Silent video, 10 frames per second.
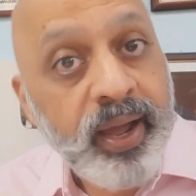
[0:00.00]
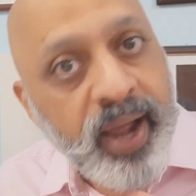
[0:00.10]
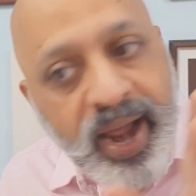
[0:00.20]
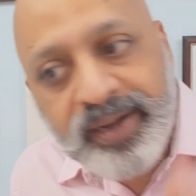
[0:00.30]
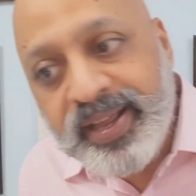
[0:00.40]

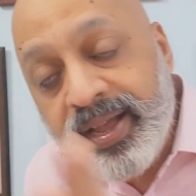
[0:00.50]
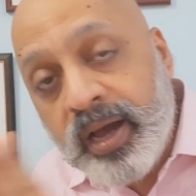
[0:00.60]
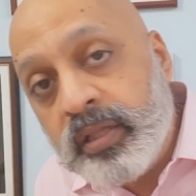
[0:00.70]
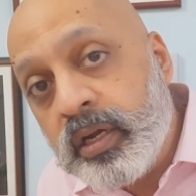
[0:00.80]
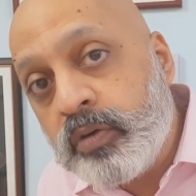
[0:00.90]
hai and take
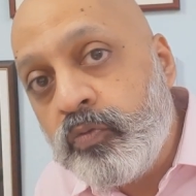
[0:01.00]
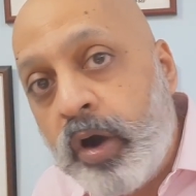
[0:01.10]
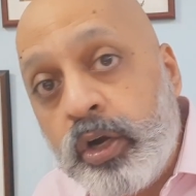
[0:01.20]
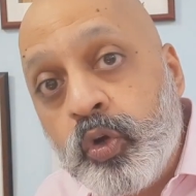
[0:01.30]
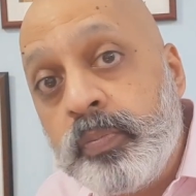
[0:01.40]
another
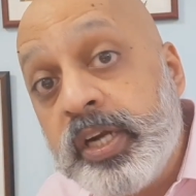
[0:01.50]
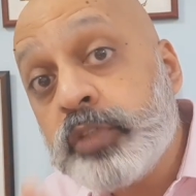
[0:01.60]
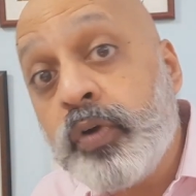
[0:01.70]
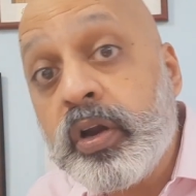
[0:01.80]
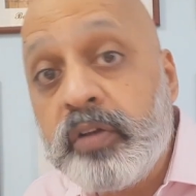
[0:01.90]
1-2
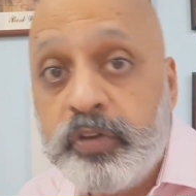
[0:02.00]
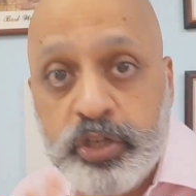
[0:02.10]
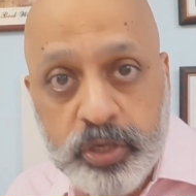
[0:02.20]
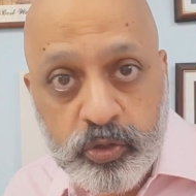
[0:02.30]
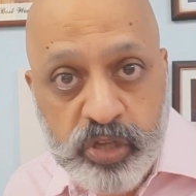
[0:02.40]
minutes for
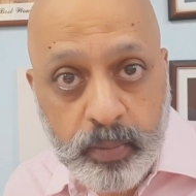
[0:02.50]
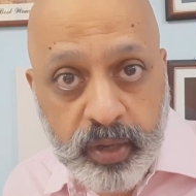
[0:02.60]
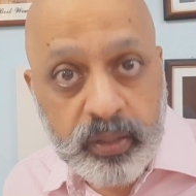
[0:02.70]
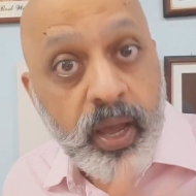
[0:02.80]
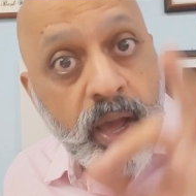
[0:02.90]
revision uske baad.